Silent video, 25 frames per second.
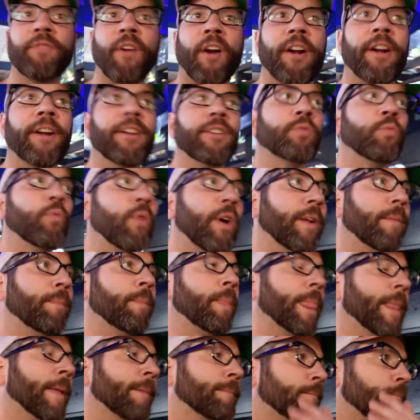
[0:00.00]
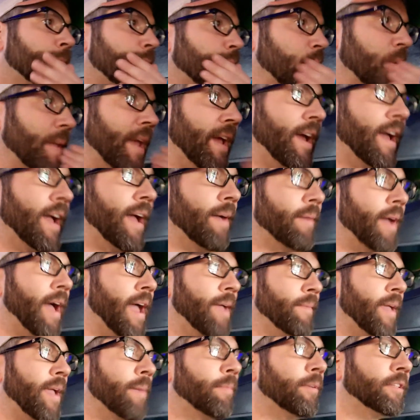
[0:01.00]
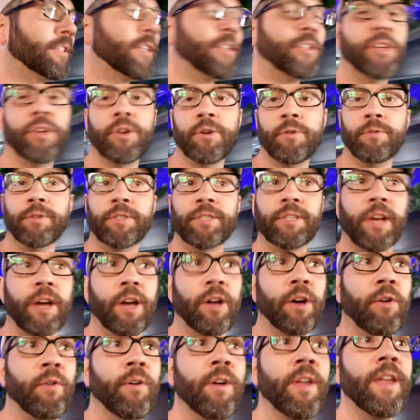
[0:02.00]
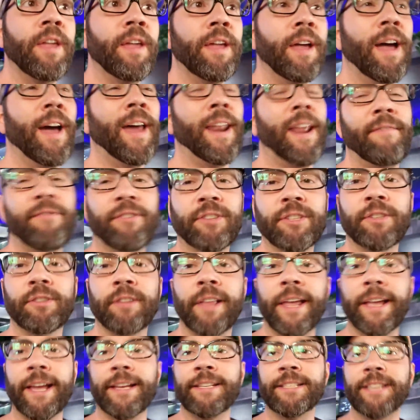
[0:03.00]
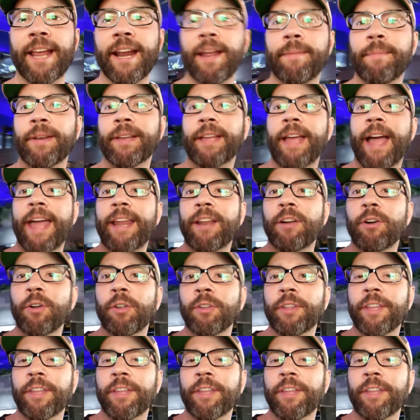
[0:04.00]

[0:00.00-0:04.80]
as far as what I'm able to do. So, and I've, like I said, I've been kind of